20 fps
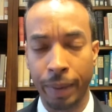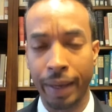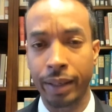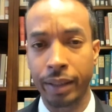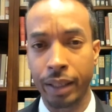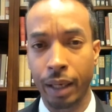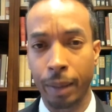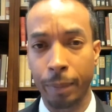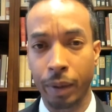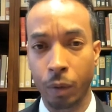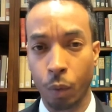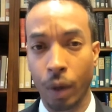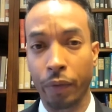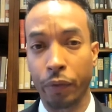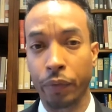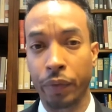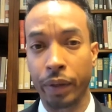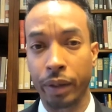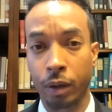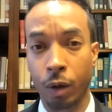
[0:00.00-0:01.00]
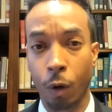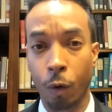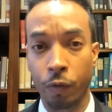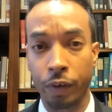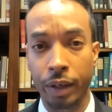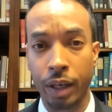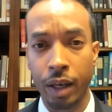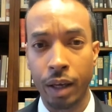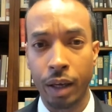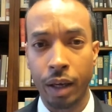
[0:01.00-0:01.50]
pandemic, rather than
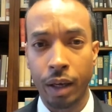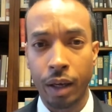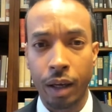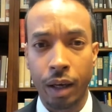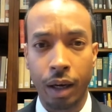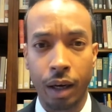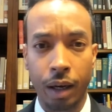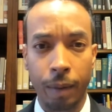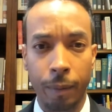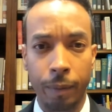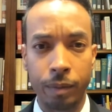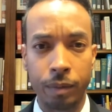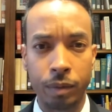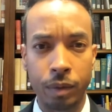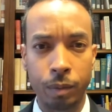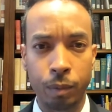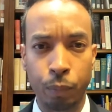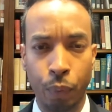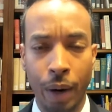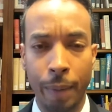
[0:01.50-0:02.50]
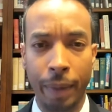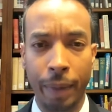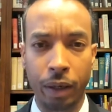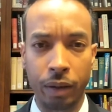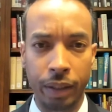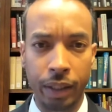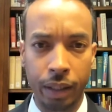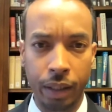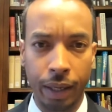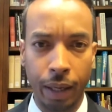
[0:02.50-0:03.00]
COVID,
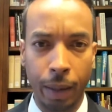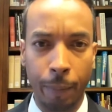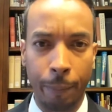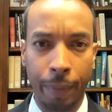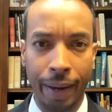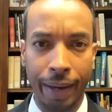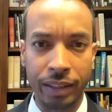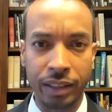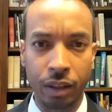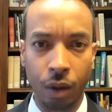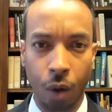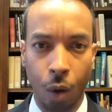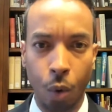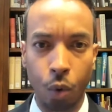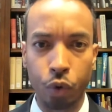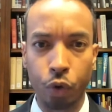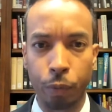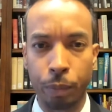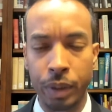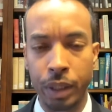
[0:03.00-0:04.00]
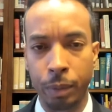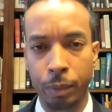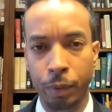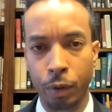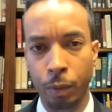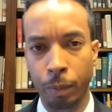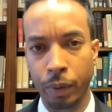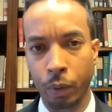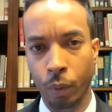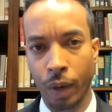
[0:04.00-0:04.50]
primarily impacting older
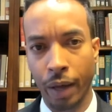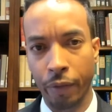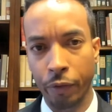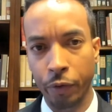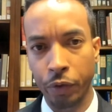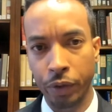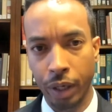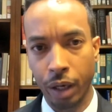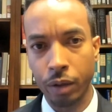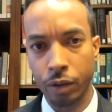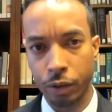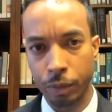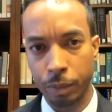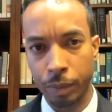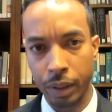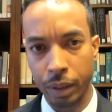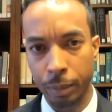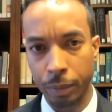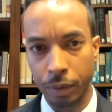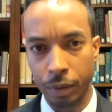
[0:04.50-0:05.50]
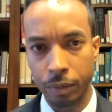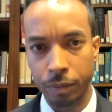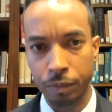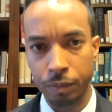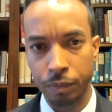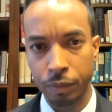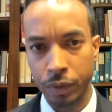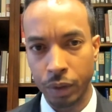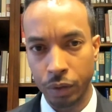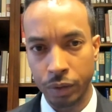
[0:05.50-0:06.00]
people, but rather younger people,
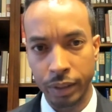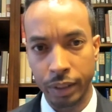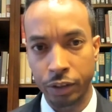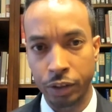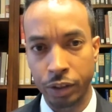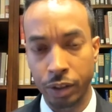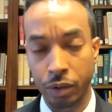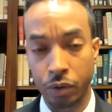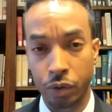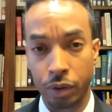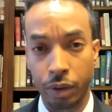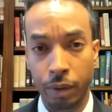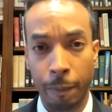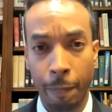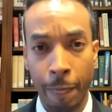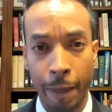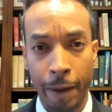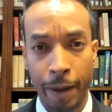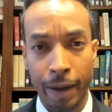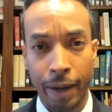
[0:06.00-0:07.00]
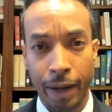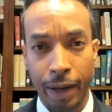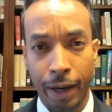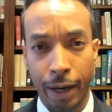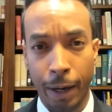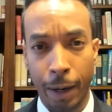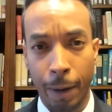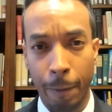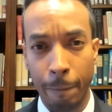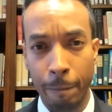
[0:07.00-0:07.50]
say children,
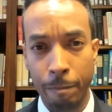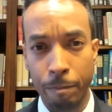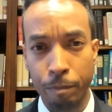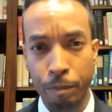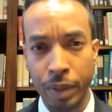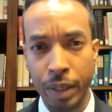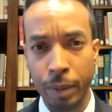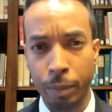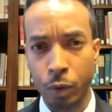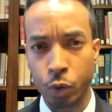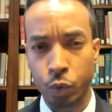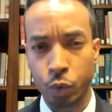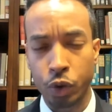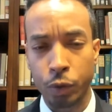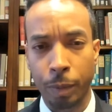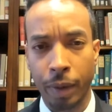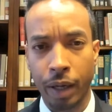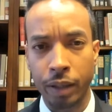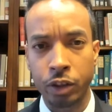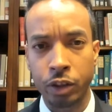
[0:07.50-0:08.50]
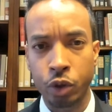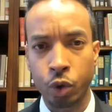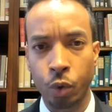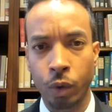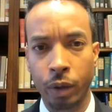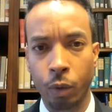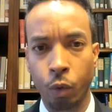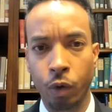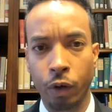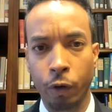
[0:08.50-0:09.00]
people's response to
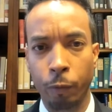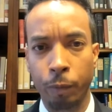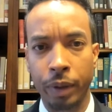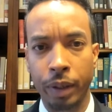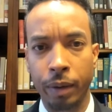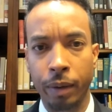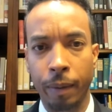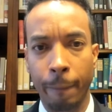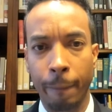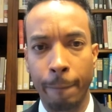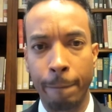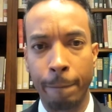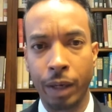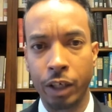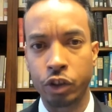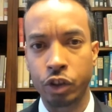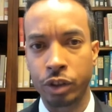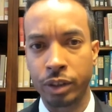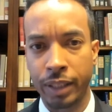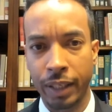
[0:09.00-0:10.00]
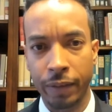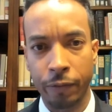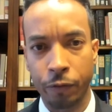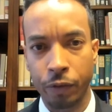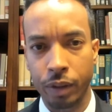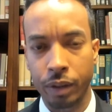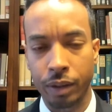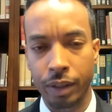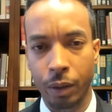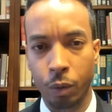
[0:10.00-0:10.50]
it would have been much
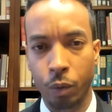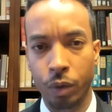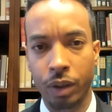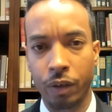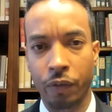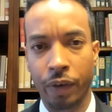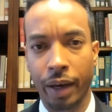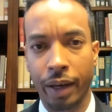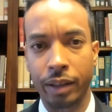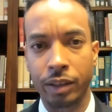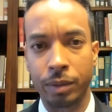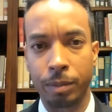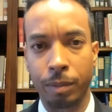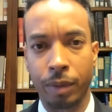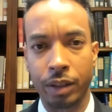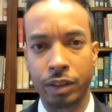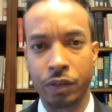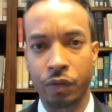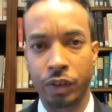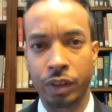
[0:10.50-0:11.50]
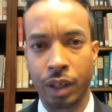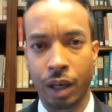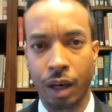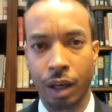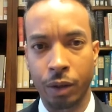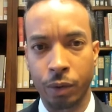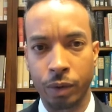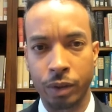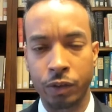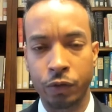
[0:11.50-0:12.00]
different. They wouldn't have had as much of a
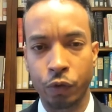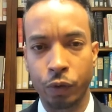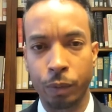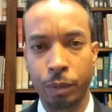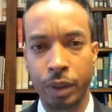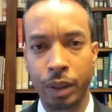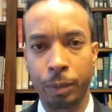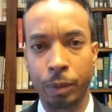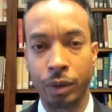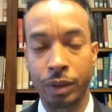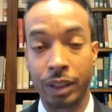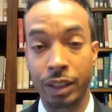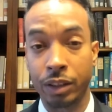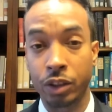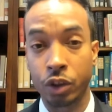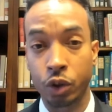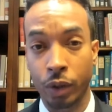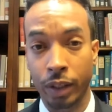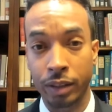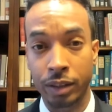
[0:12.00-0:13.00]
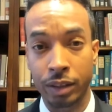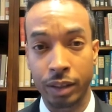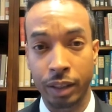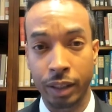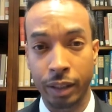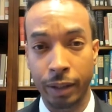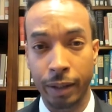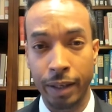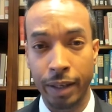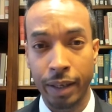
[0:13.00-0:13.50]
tolerance for people
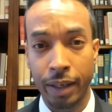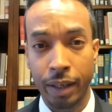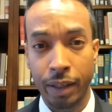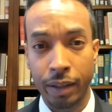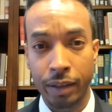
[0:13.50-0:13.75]
distrusting